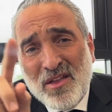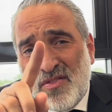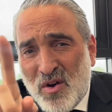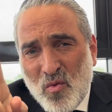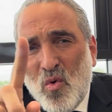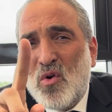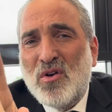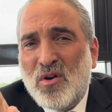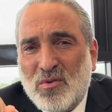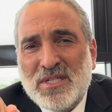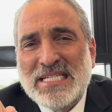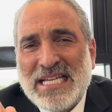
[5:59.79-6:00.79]
there were no
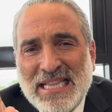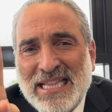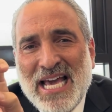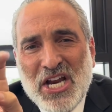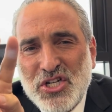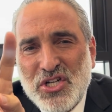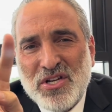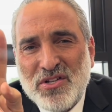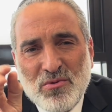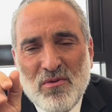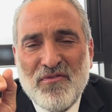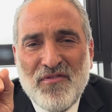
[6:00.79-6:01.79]
selections
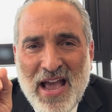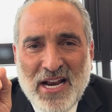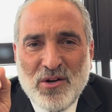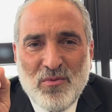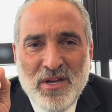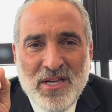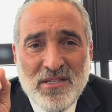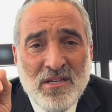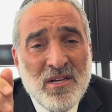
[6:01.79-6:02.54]
or factories.